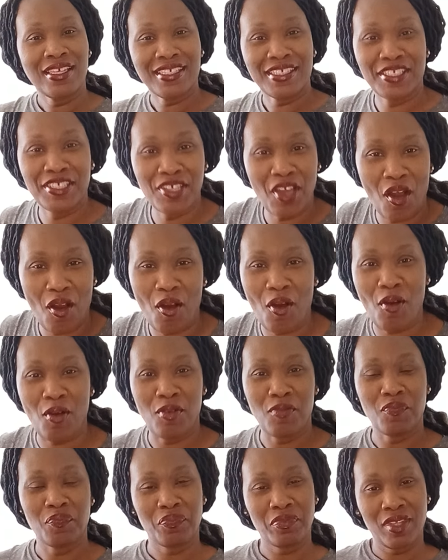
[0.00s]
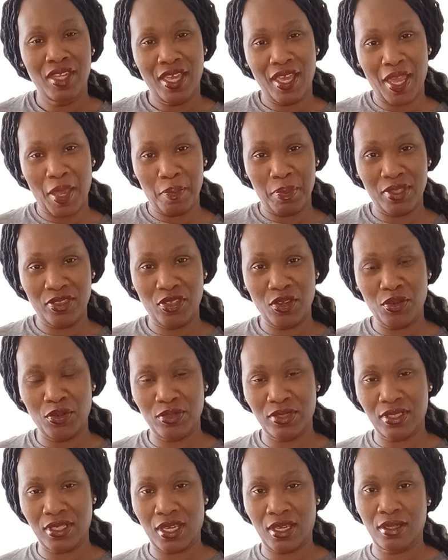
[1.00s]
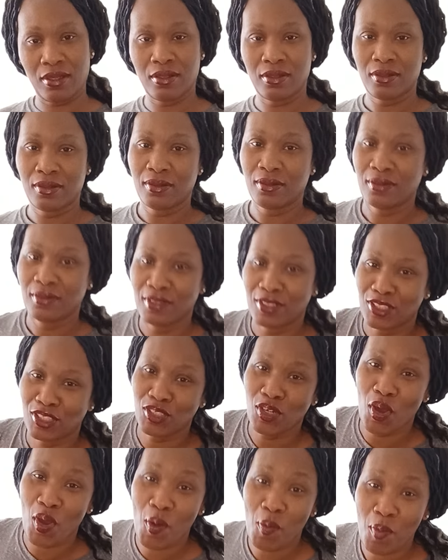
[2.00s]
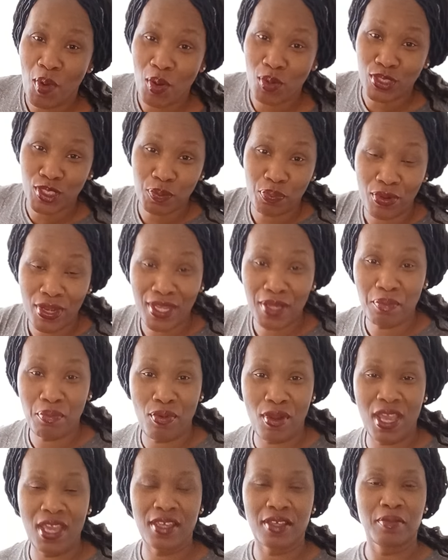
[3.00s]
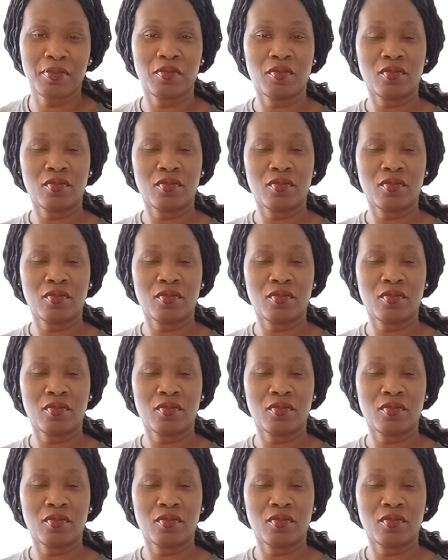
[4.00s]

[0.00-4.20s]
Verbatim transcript: Y'all, happy Thursday. It's almost spring break.